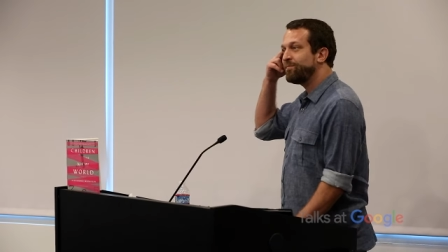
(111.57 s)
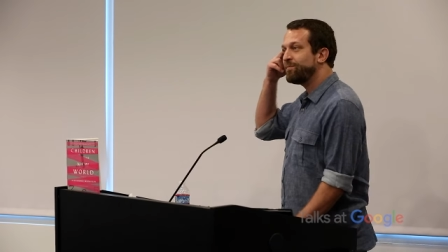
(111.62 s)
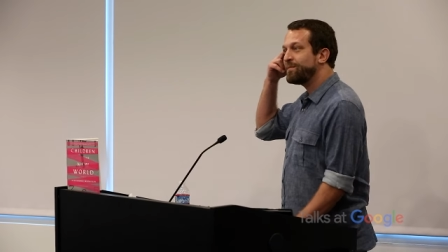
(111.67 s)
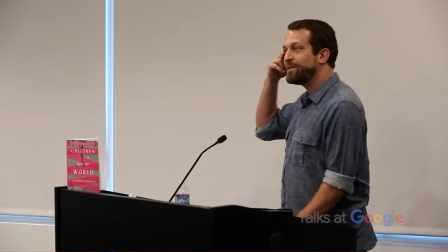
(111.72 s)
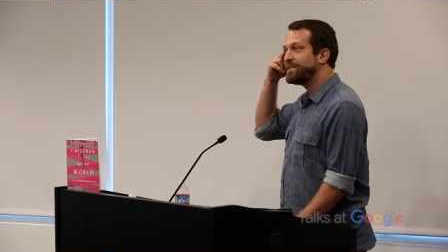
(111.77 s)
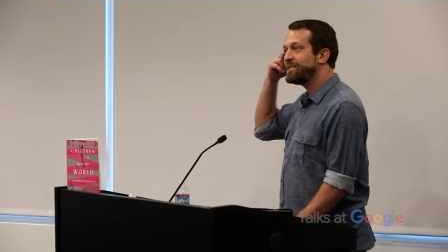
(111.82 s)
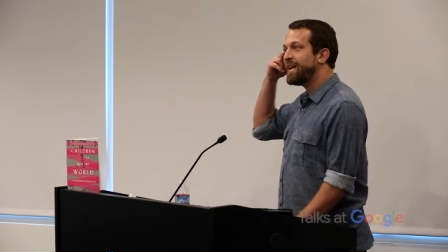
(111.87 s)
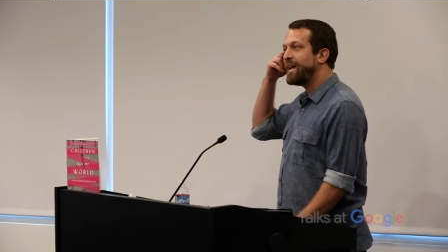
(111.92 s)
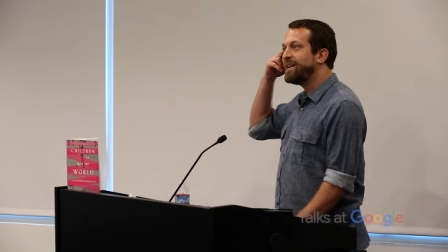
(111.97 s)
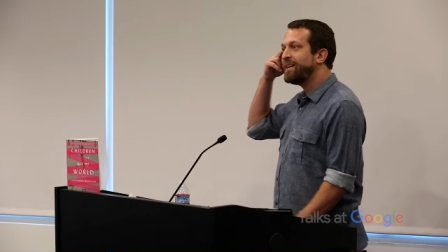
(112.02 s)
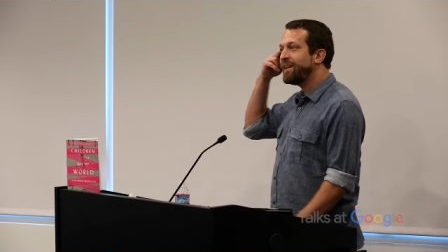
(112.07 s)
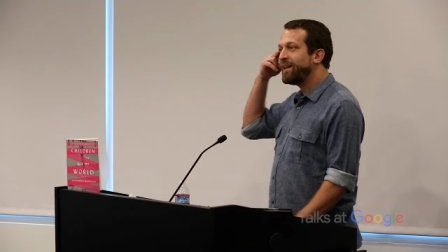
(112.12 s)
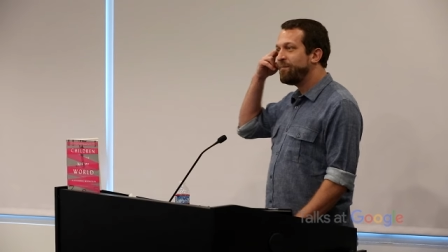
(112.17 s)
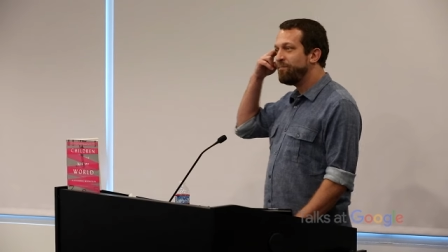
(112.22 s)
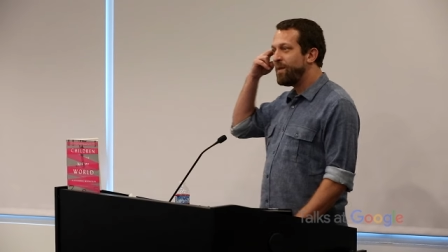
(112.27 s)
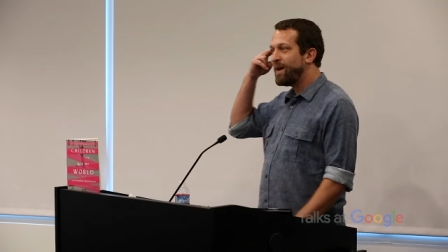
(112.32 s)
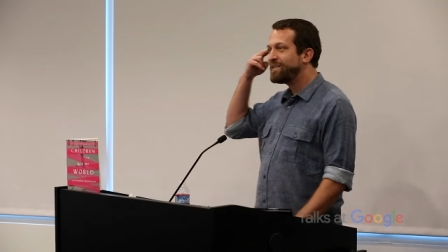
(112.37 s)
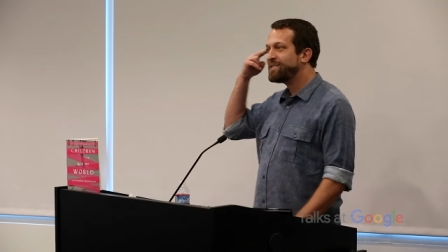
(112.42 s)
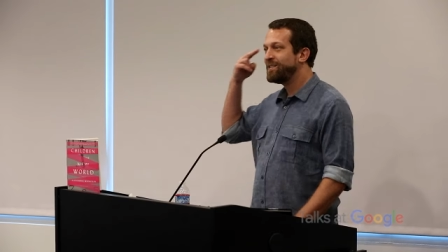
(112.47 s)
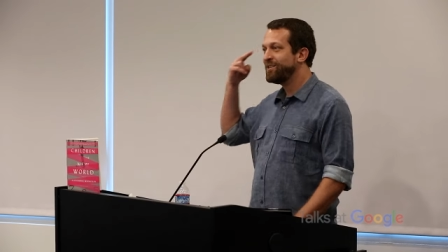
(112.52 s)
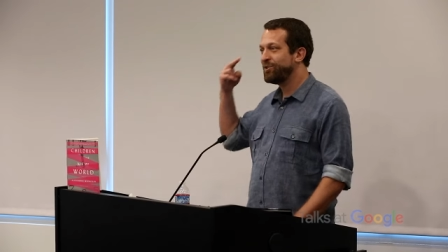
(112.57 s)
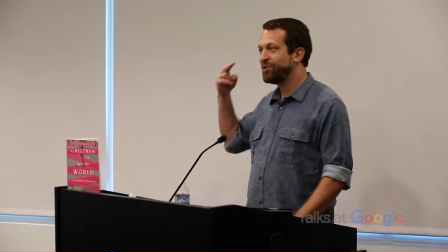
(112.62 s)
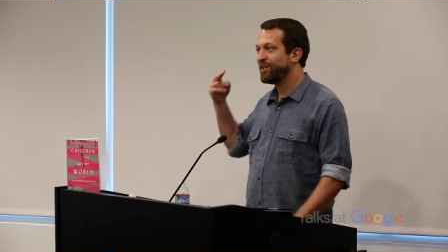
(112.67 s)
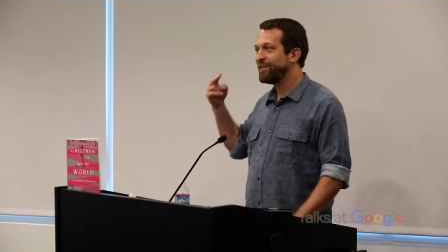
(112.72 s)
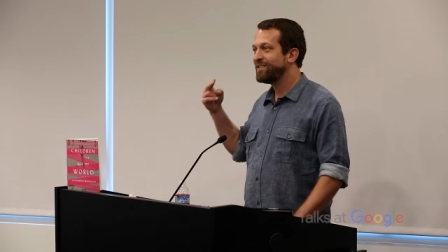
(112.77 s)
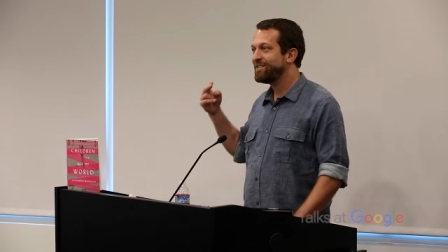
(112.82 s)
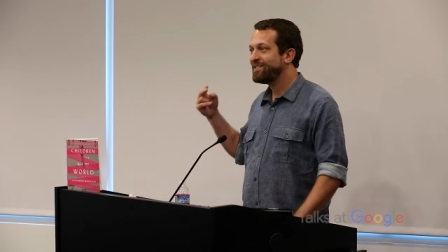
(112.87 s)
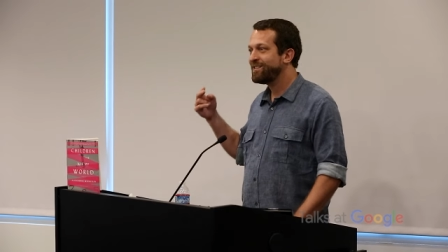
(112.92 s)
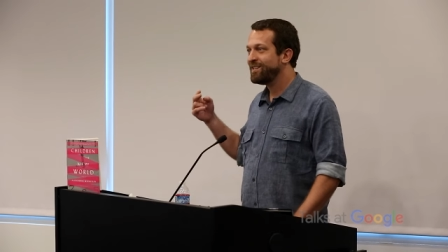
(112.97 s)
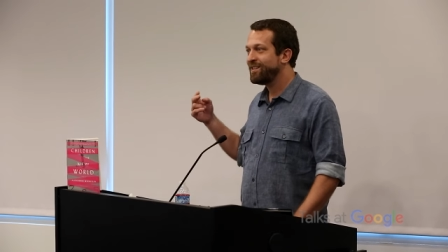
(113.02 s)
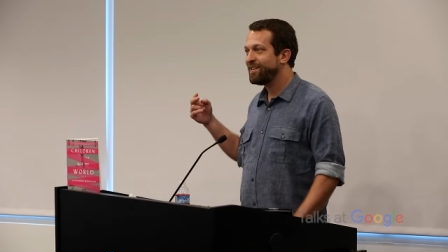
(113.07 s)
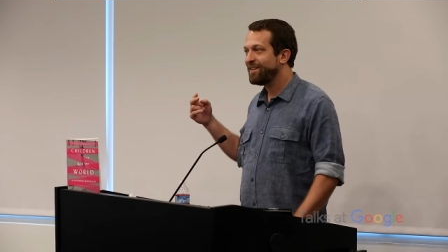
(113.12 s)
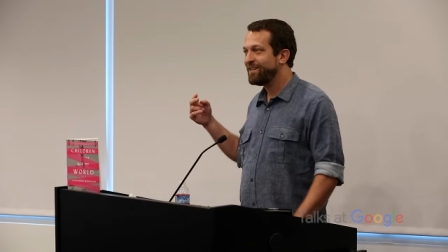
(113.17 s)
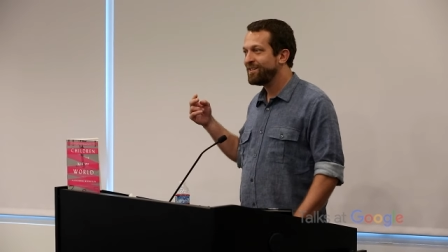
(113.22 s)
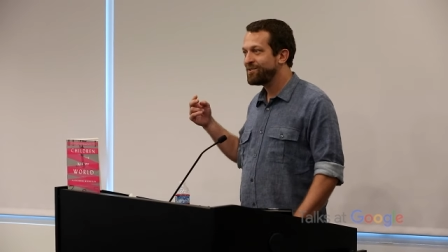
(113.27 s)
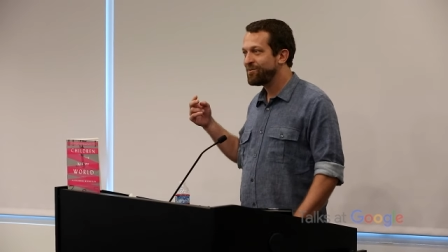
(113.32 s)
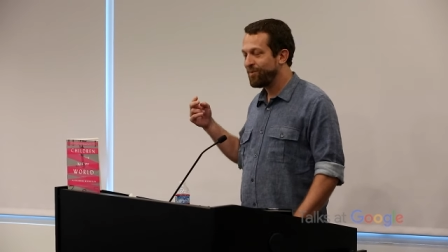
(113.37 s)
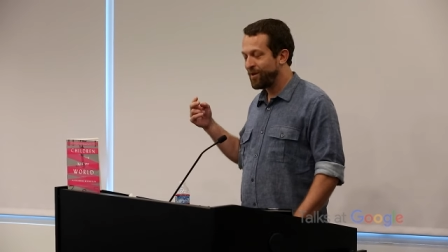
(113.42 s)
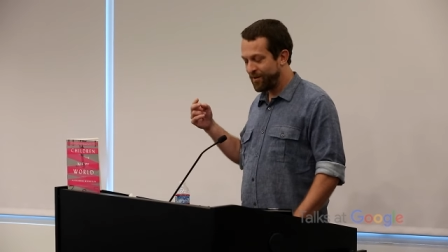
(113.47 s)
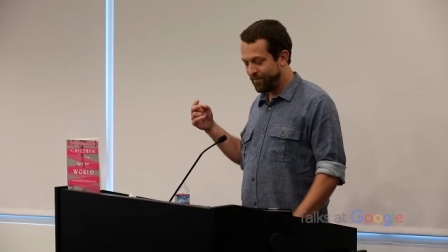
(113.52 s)
sending messages
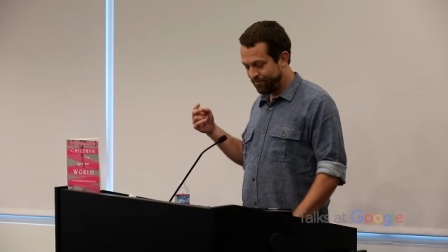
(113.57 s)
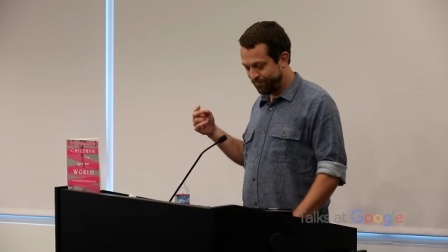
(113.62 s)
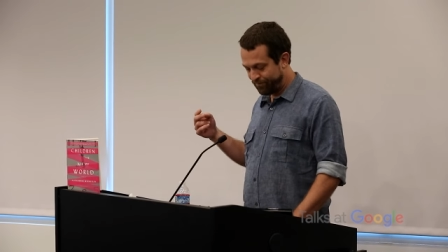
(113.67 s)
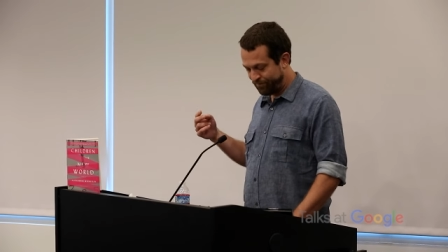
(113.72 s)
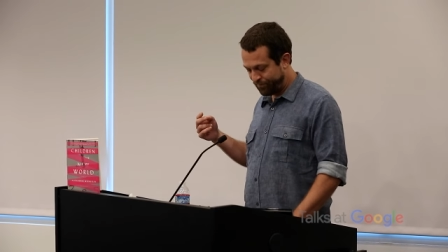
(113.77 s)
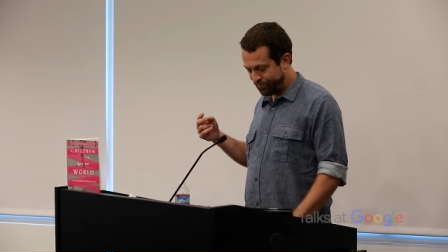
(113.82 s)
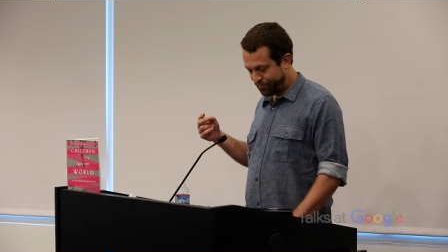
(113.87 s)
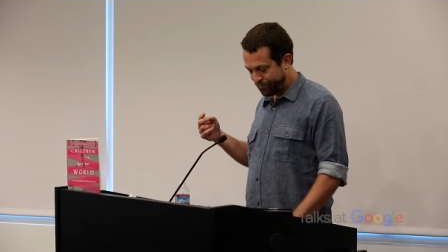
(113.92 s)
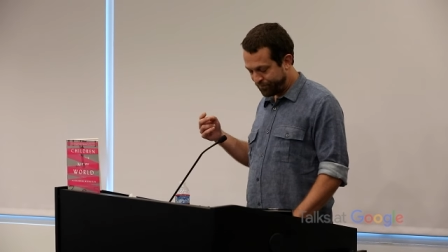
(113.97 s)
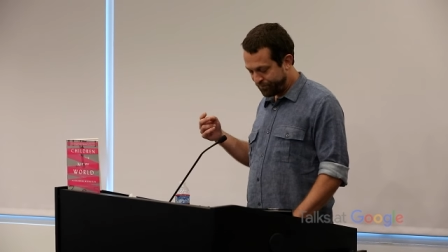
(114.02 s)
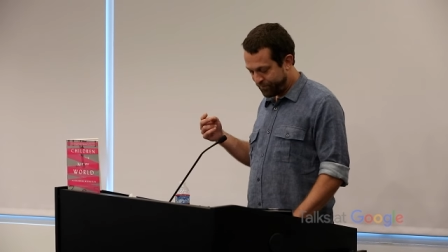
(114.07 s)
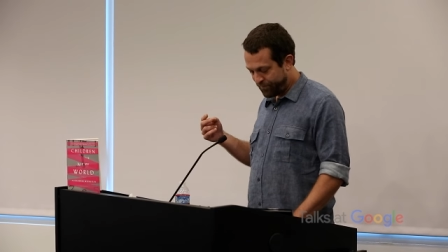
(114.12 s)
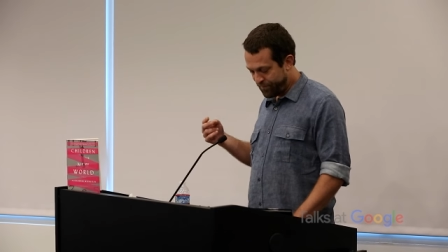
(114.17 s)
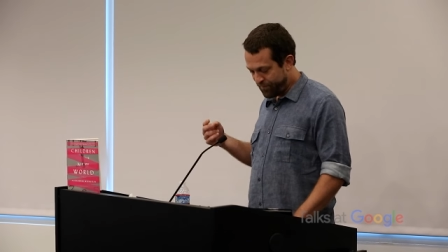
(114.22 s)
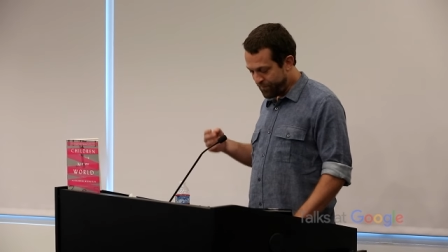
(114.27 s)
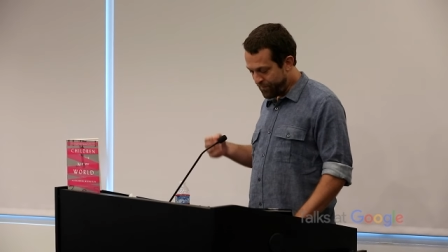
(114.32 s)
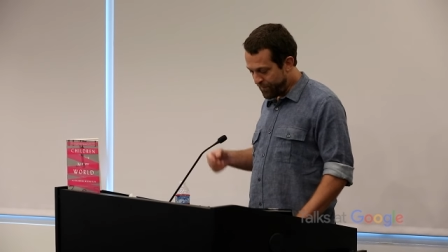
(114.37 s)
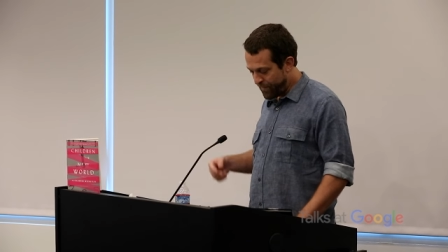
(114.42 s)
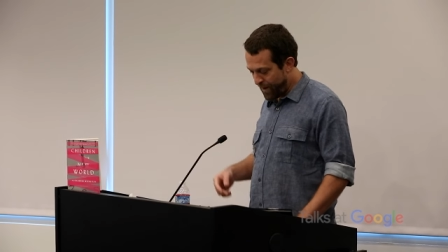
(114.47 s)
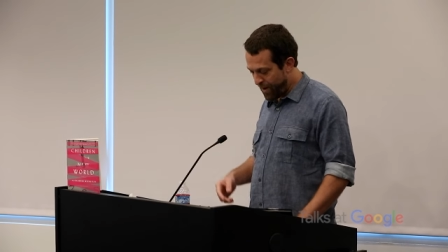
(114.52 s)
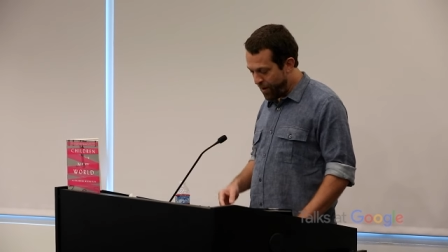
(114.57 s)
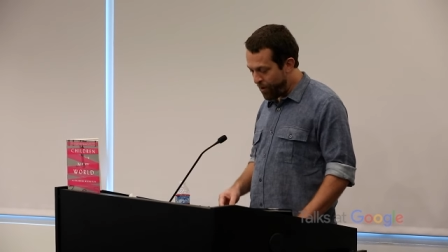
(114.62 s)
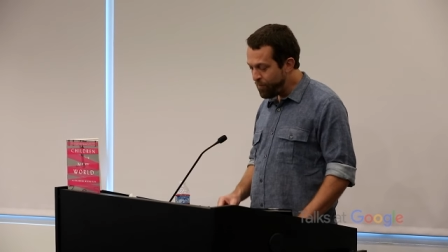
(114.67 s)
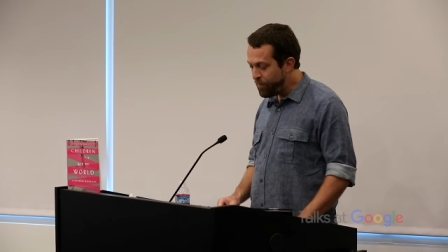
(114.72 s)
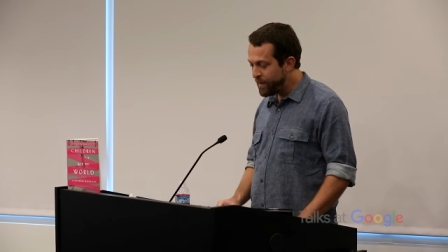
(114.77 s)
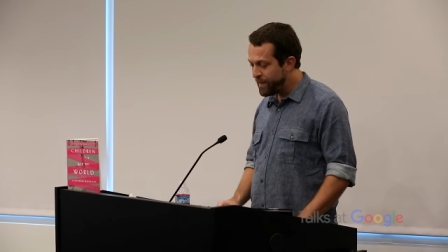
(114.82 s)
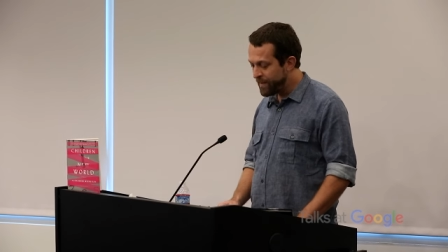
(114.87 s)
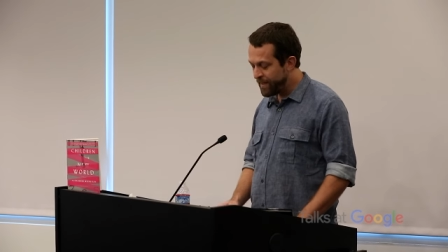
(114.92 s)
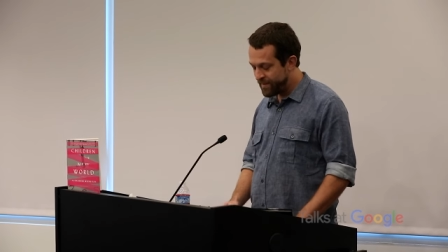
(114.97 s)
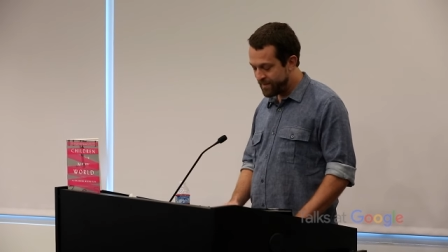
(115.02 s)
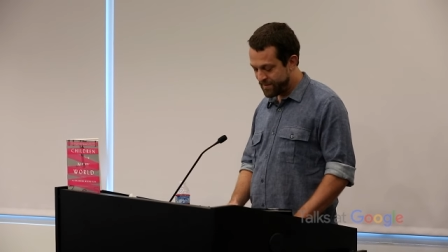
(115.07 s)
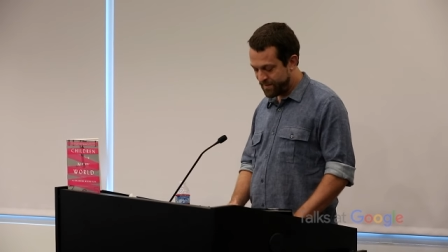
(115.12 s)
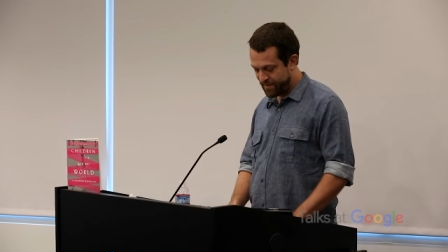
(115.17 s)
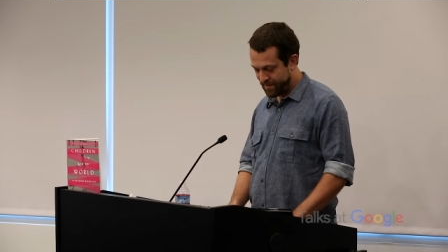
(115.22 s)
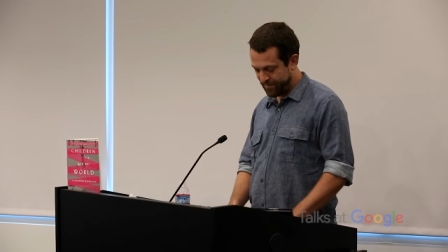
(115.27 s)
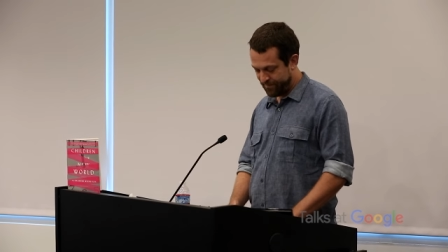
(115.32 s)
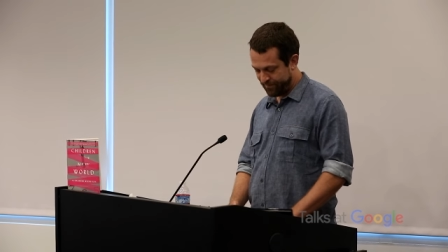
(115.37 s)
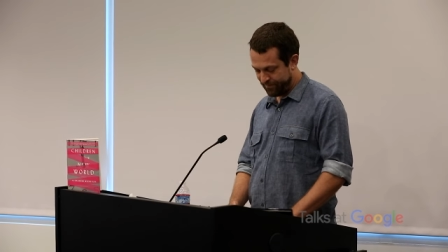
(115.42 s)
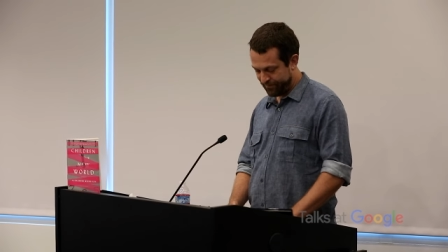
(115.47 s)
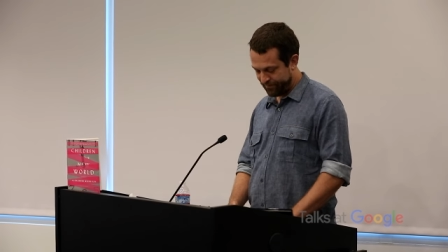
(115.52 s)
this way openness.